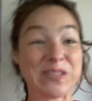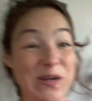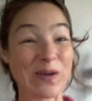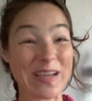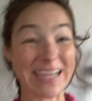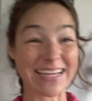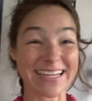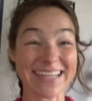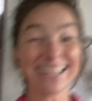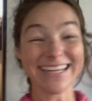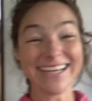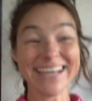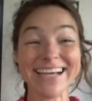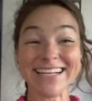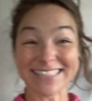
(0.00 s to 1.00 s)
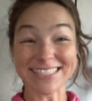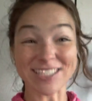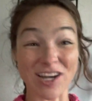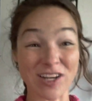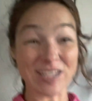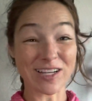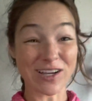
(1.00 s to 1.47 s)
joking. It's
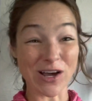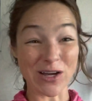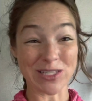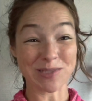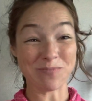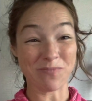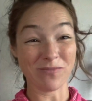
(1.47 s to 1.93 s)
starting to cause